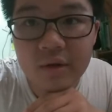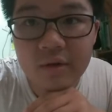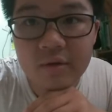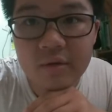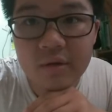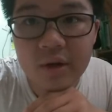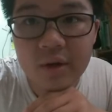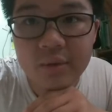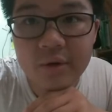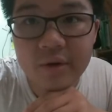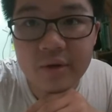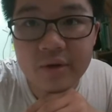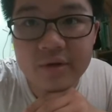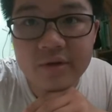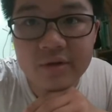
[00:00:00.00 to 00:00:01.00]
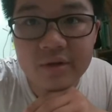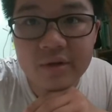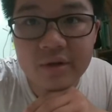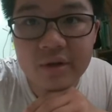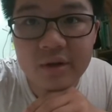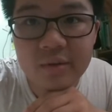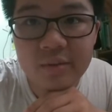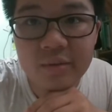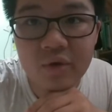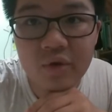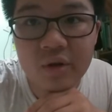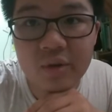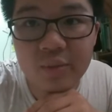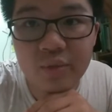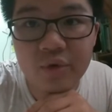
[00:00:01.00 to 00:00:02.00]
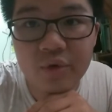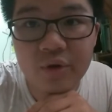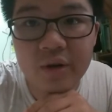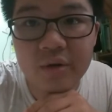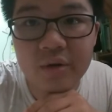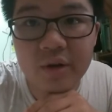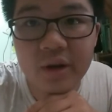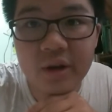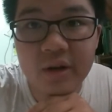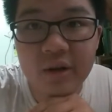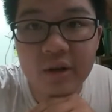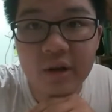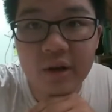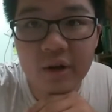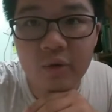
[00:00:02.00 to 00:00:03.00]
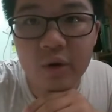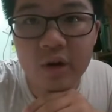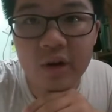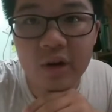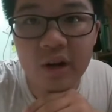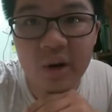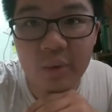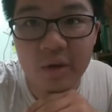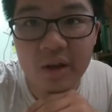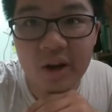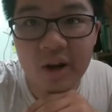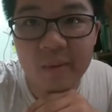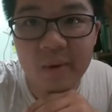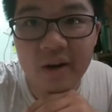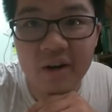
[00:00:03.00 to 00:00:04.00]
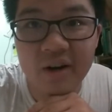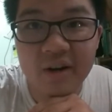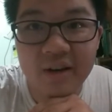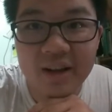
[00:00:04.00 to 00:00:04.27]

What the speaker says: Not pure Australian. Pretty undergated. Well, good luck with it, Amar.